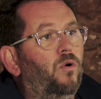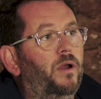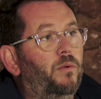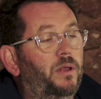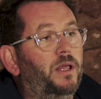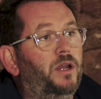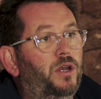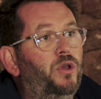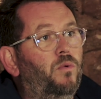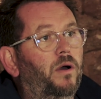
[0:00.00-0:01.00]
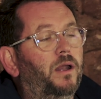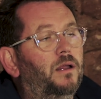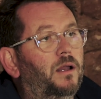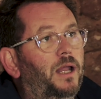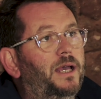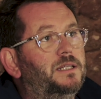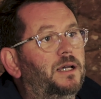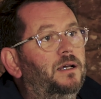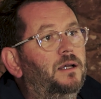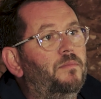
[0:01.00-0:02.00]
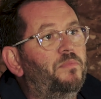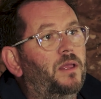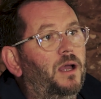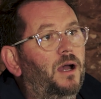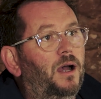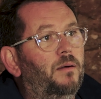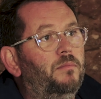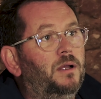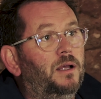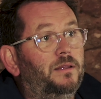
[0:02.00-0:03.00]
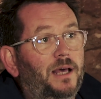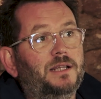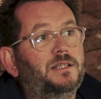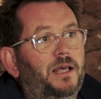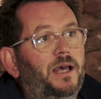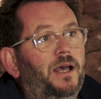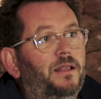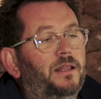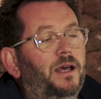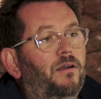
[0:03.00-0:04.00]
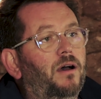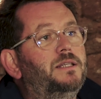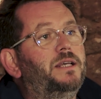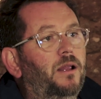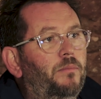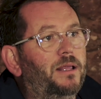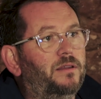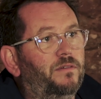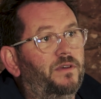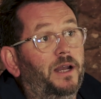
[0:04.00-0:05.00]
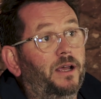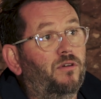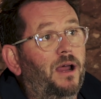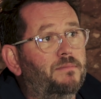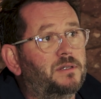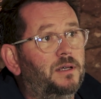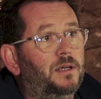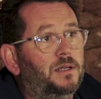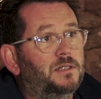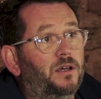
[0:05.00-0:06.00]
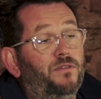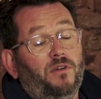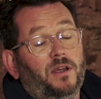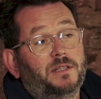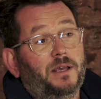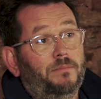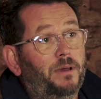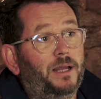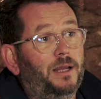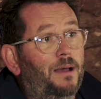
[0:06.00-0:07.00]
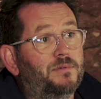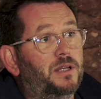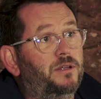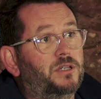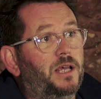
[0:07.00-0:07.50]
Uh, a new one later. Um, that's their, their ideal method of killing crabs. So for us it made absolute